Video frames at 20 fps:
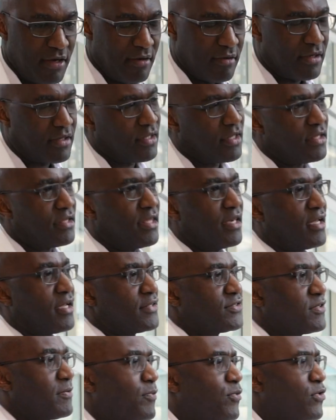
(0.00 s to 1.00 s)
Well, I think
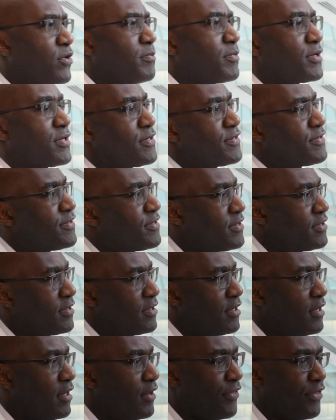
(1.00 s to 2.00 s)
it's important because
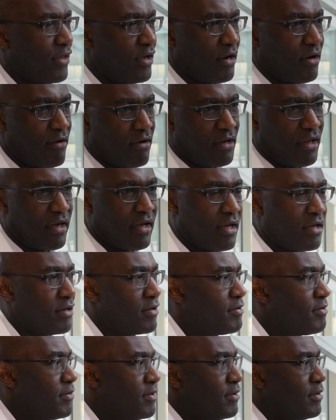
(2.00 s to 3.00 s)
healthcare, unlike
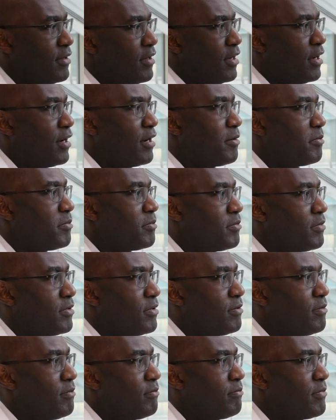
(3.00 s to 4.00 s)

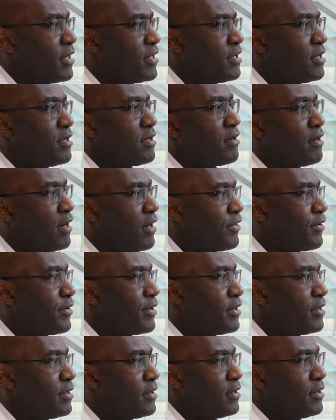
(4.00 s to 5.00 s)
many other
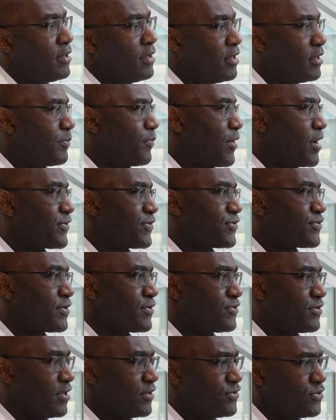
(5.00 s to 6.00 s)
enterprises,
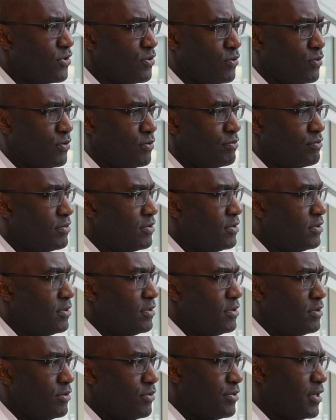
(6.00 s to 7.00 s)
it's so
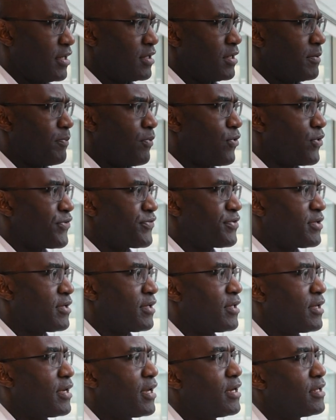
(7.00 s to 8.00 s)
uniquely personal,
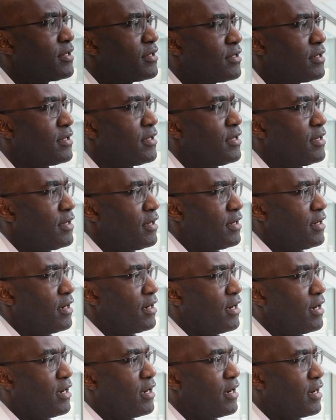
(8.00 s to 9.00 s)
and
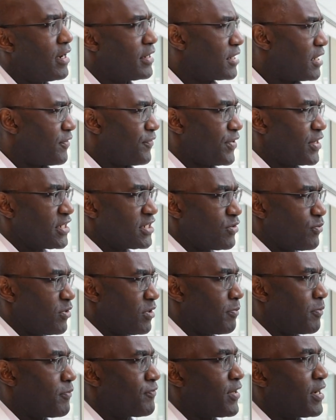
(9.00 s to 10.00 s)
identification
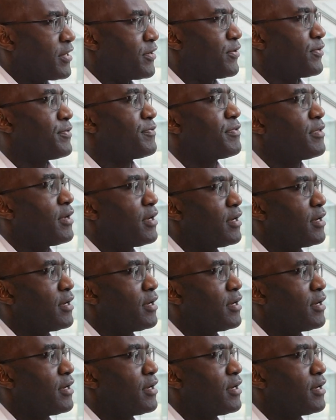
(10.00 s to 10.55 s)
with a provider,